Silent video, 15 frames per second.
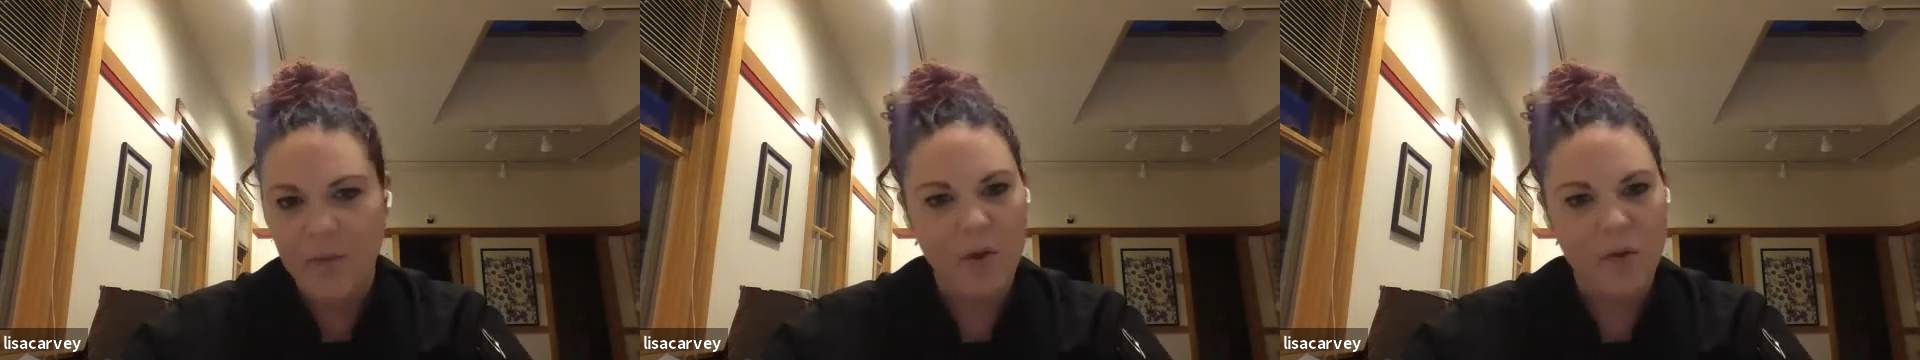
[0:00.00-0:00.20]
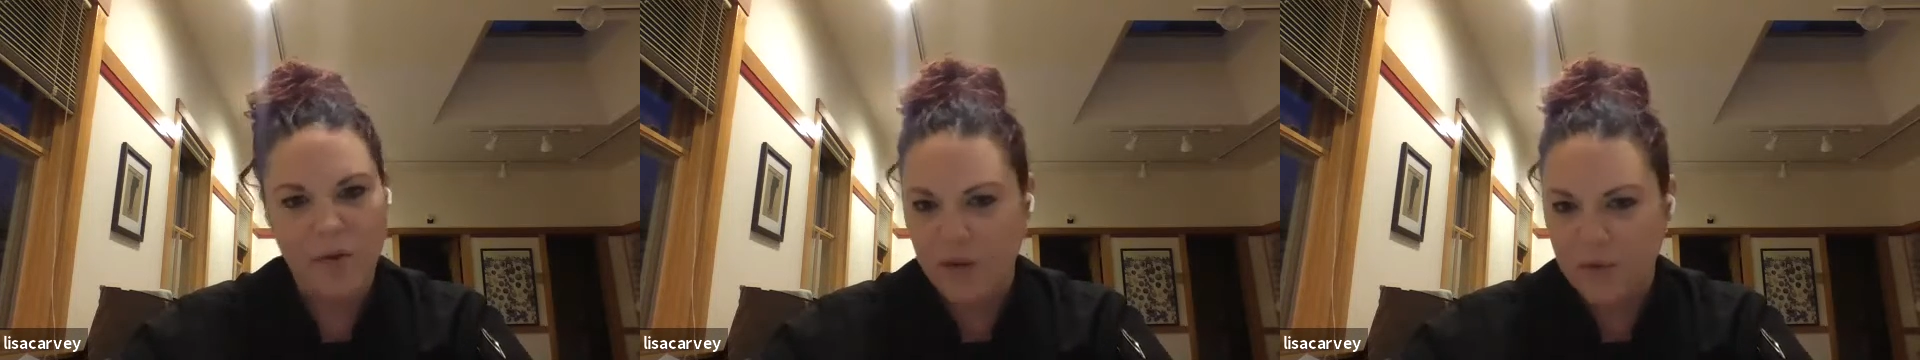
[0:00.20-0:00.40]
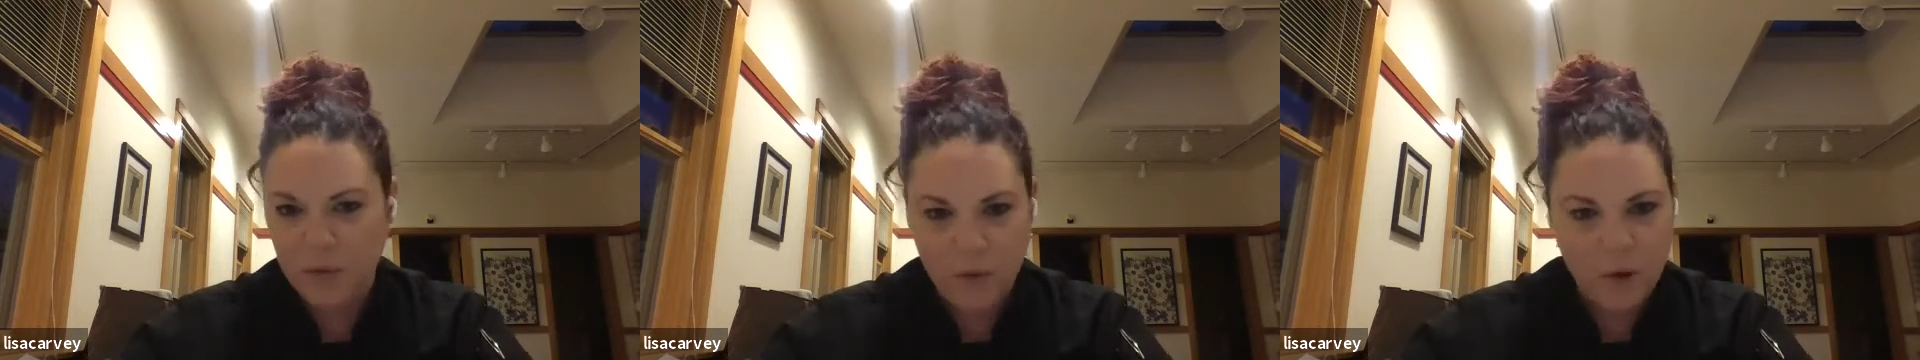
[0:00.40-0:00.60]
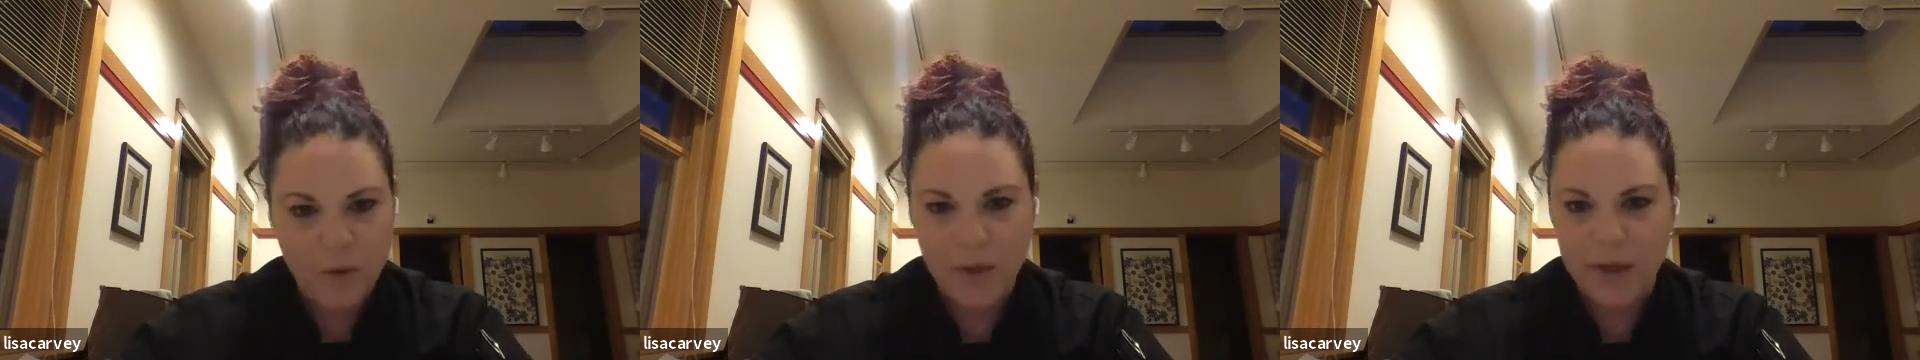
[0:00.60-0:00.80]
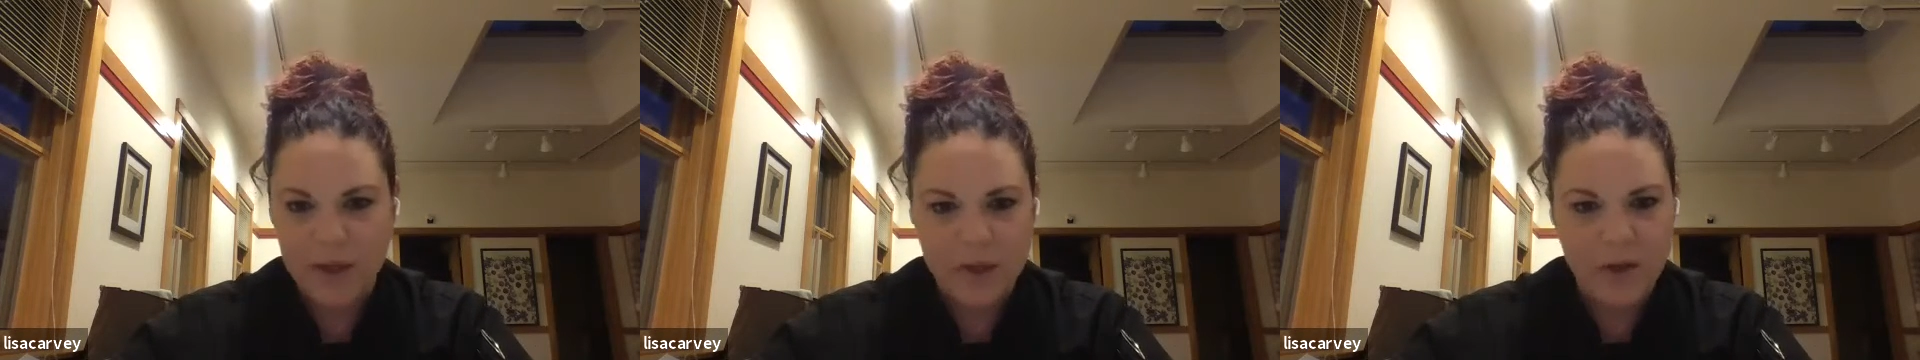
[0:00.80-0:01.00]
moving
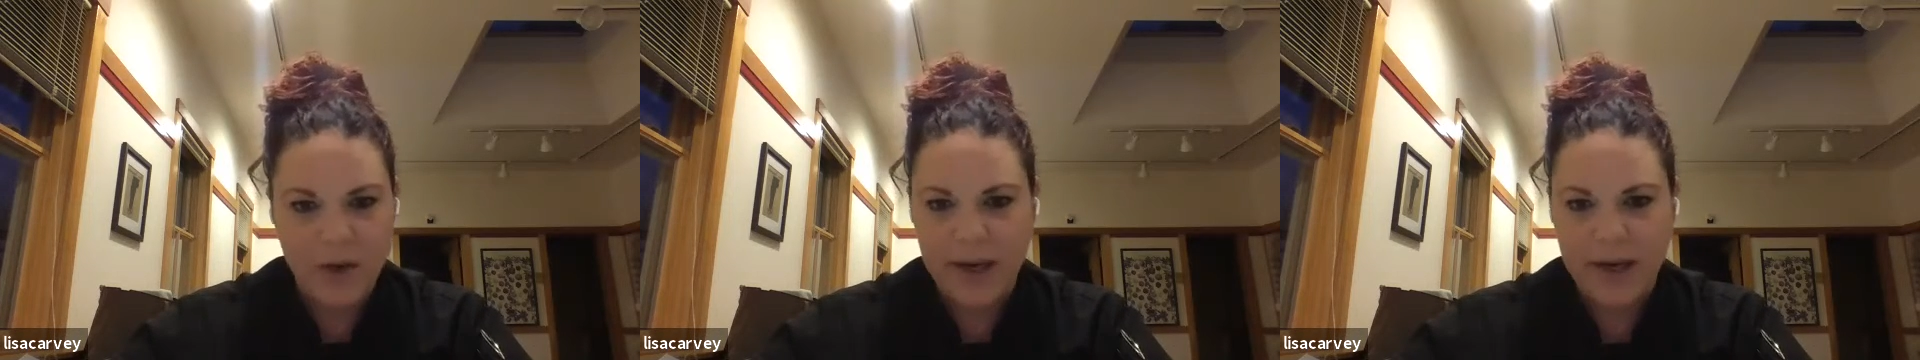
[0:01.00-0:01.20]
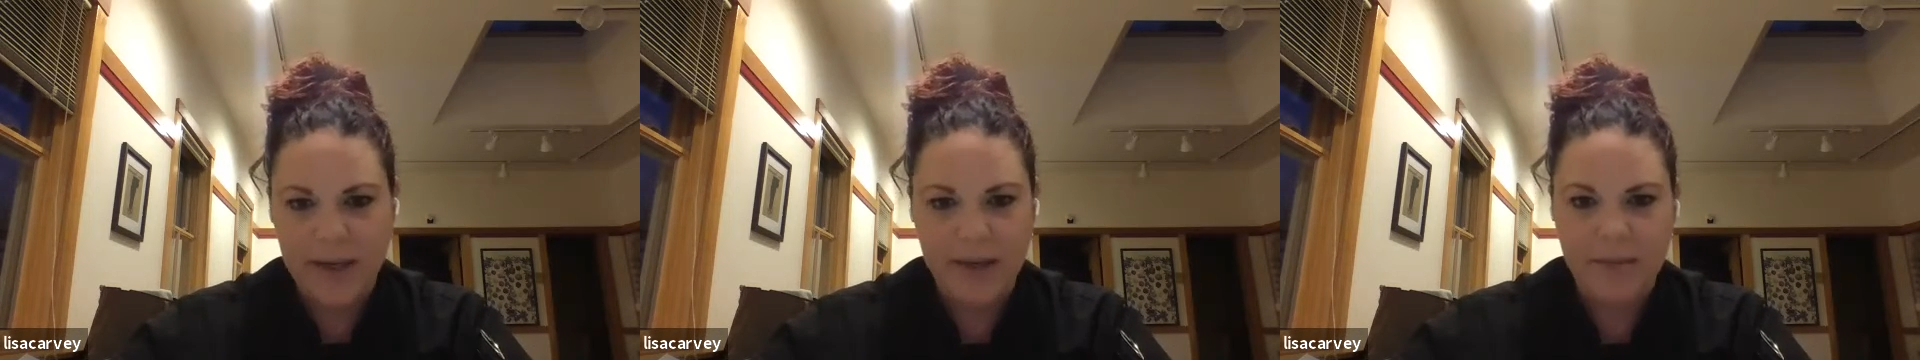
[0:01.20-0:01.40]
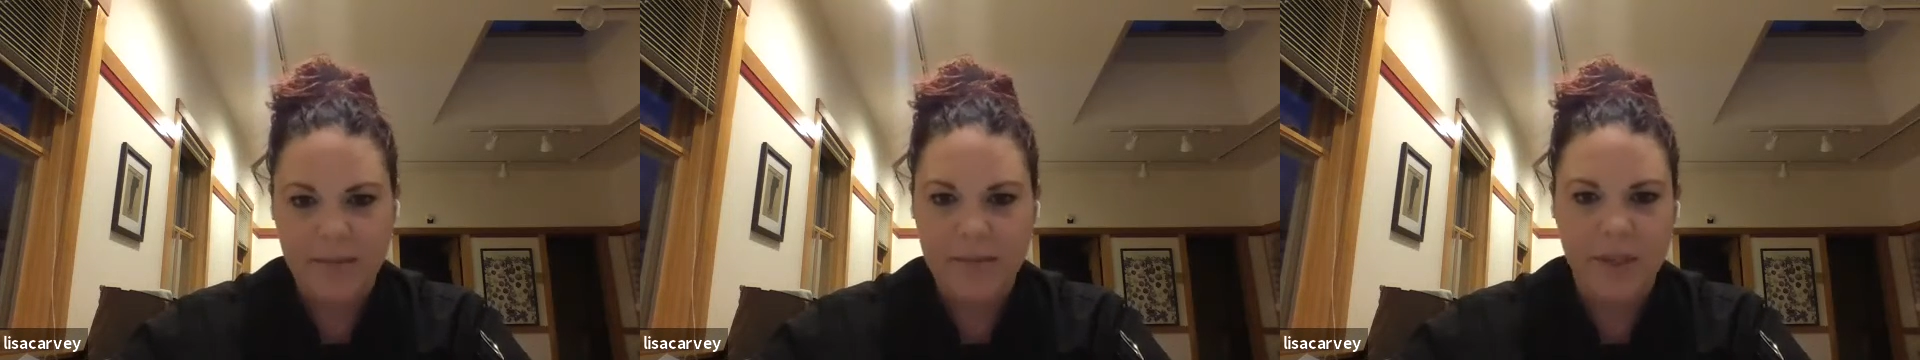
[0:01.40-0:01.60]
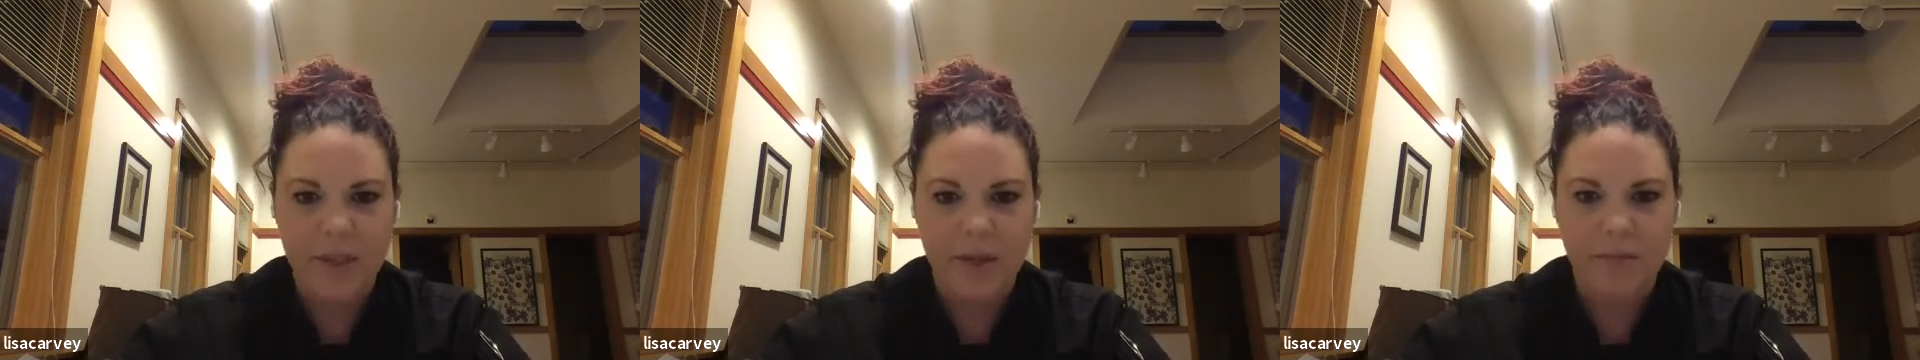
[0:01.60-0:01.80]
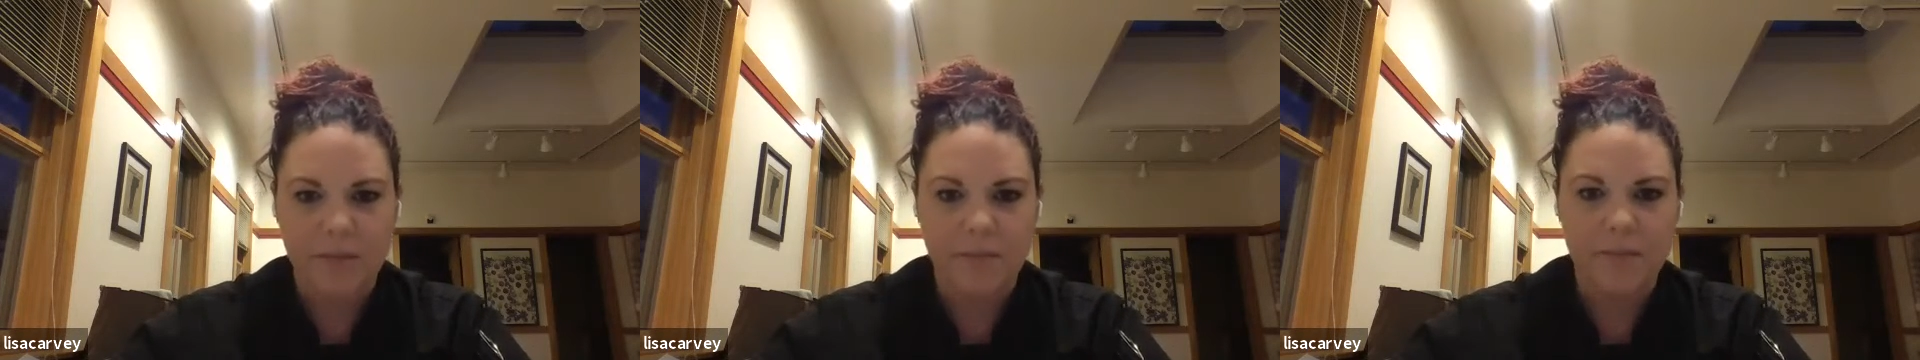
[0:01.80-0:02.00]
forward, trying
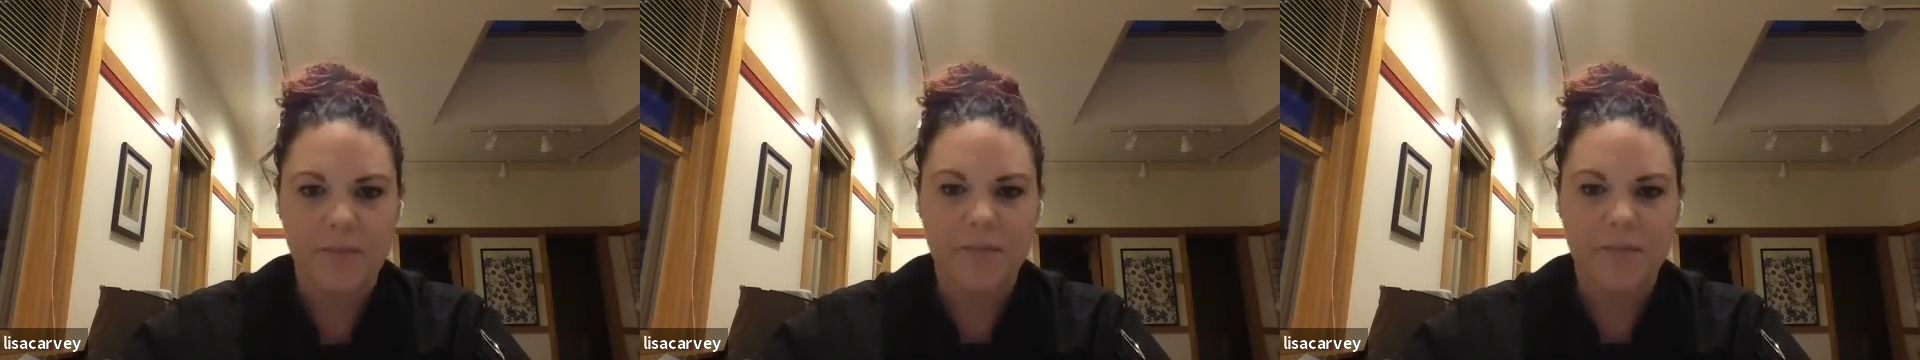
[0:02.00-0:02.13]
to